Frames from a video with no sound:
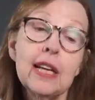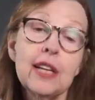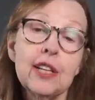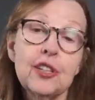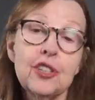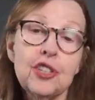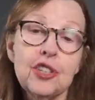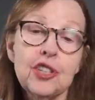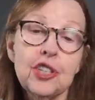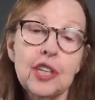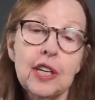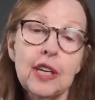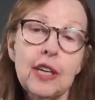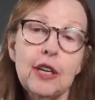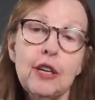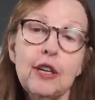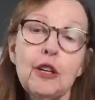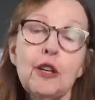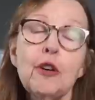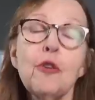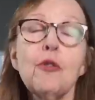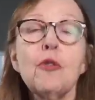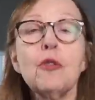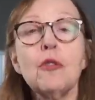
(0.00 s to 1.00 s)

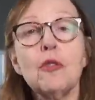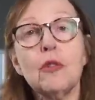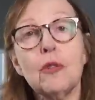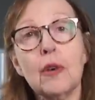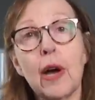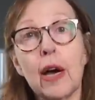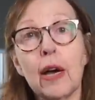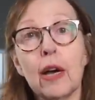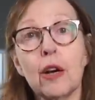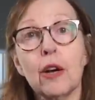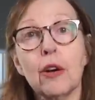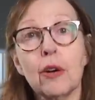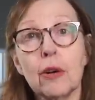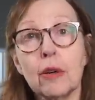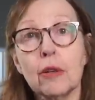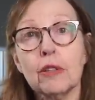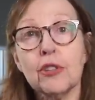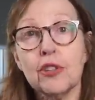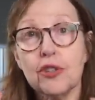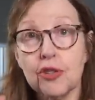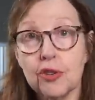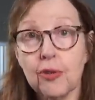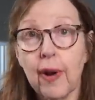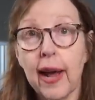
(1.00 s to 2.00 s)
she uh, her
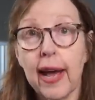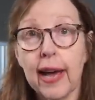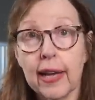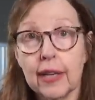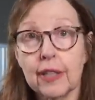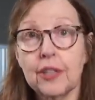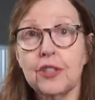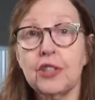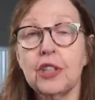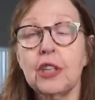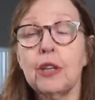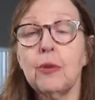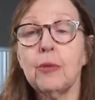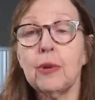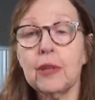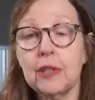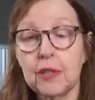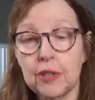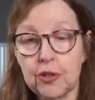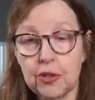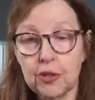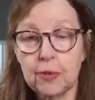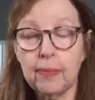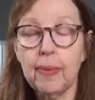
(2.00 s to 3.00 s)
strategy
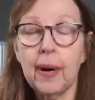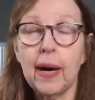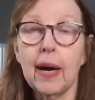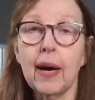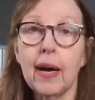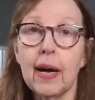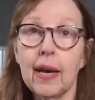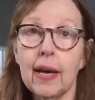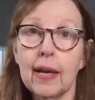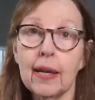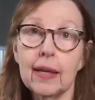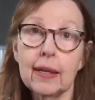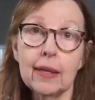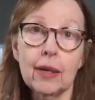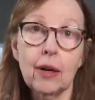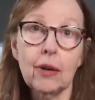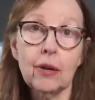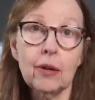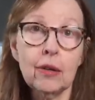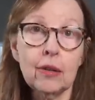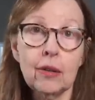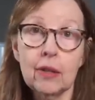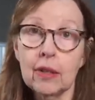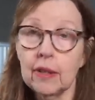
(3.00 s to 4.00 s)
was to buy
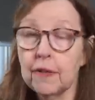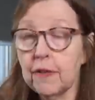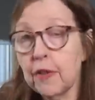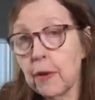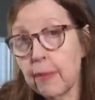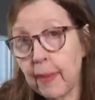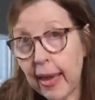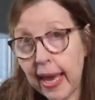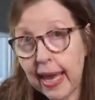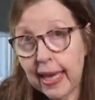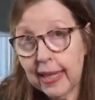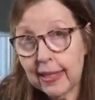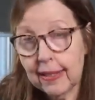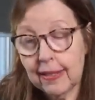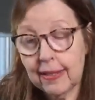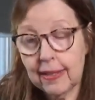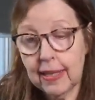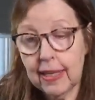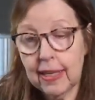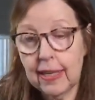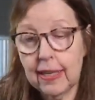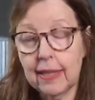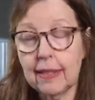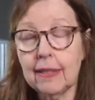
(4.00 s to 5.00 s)
all of the
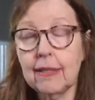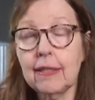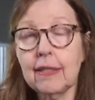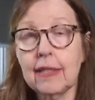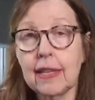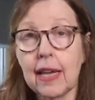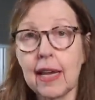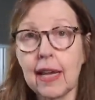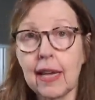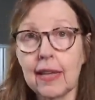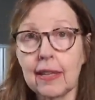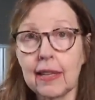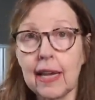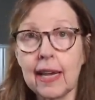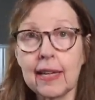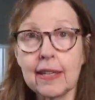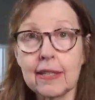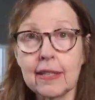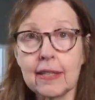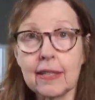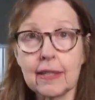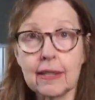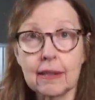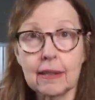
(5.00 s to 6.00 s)
magazines and
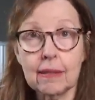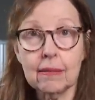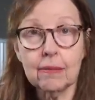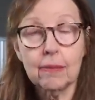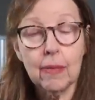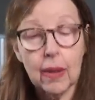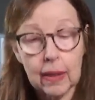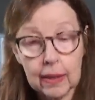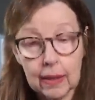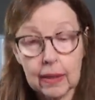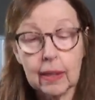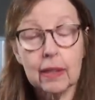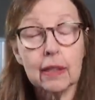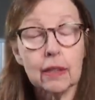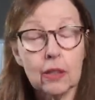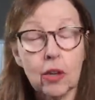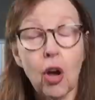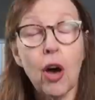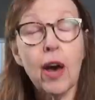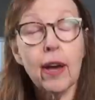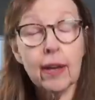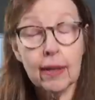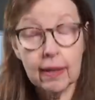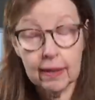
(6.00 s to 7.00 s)
that's uh, a
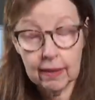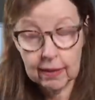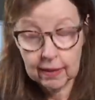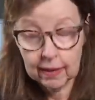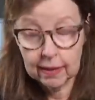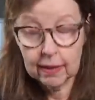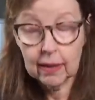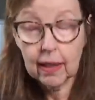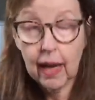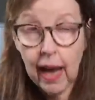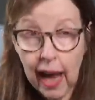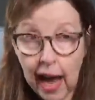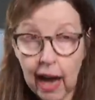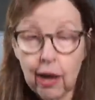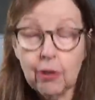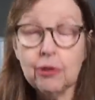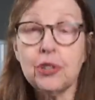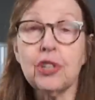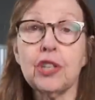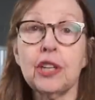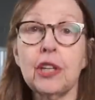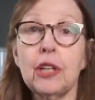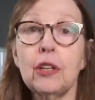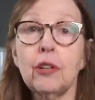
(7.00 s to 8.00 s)
lot uh, how
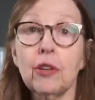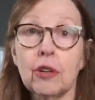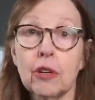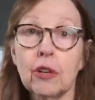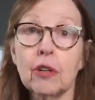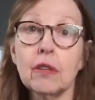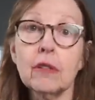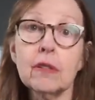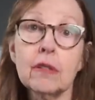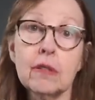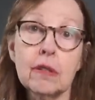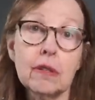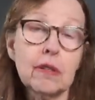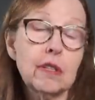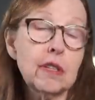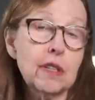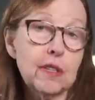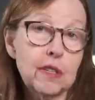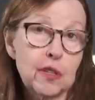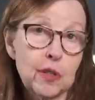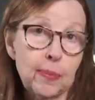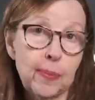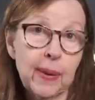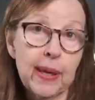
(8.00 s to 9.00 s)
she learned
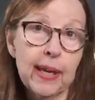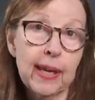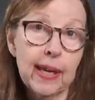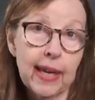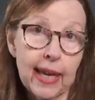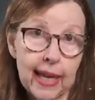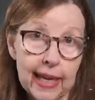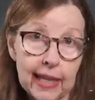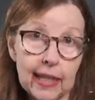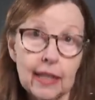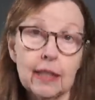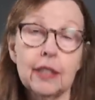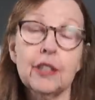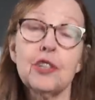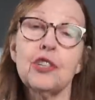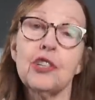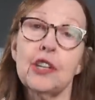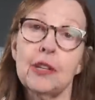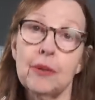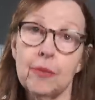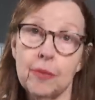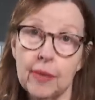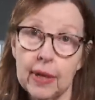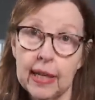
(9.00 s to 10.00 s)
to speak English
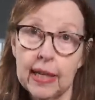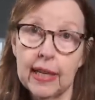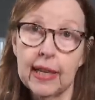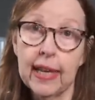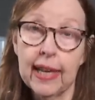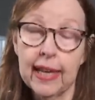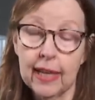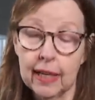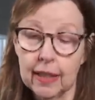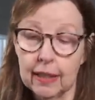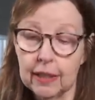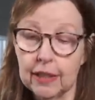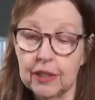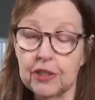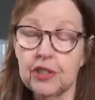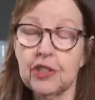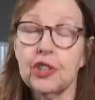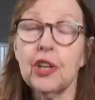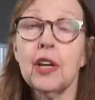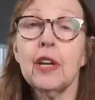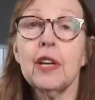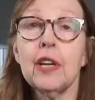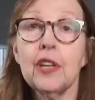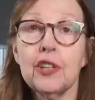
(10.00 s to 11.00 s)
and read
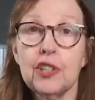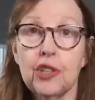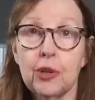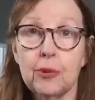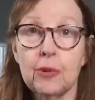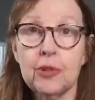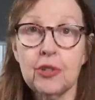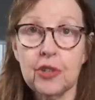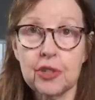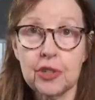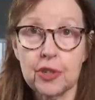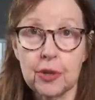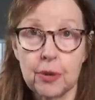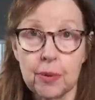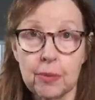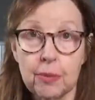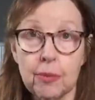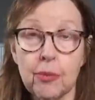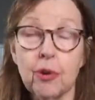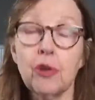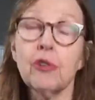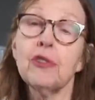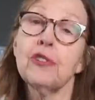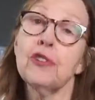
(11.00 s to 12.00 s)
English. She would just
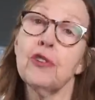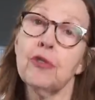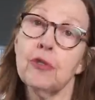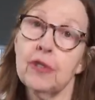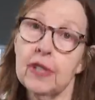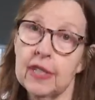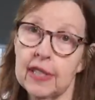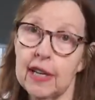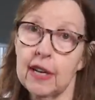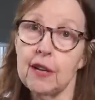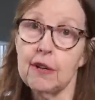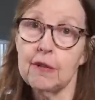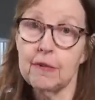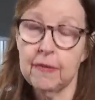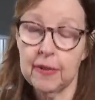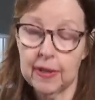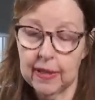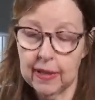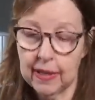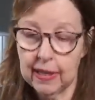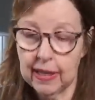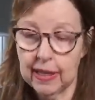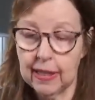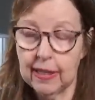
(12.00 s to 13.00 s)
immerse herself
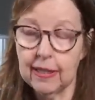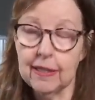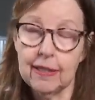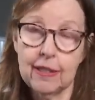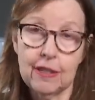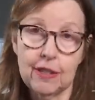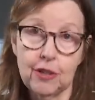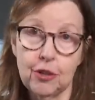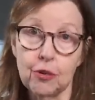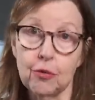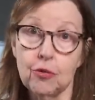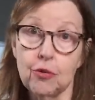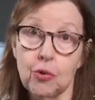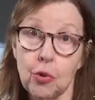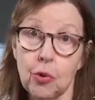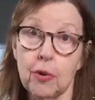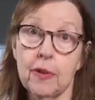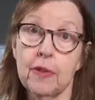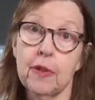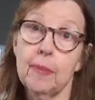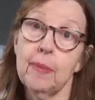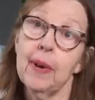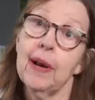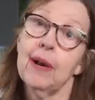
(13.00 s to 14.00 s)
in these, you know,
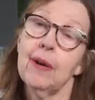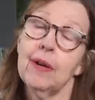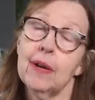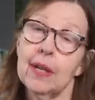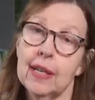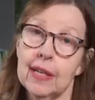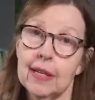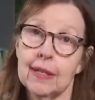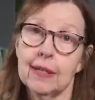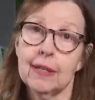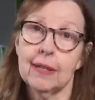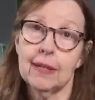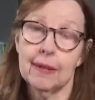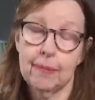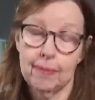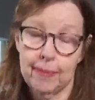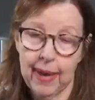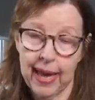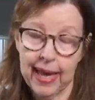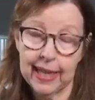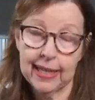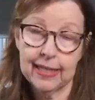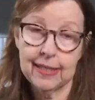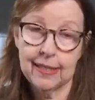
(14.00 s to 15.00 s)
North American
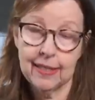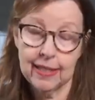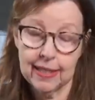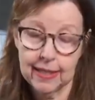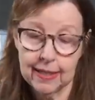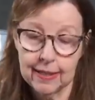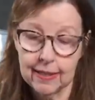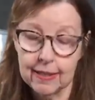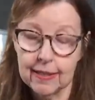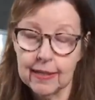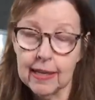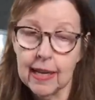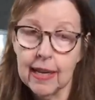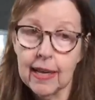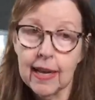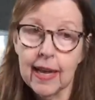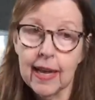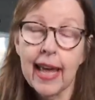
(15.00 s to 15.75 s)
magazines.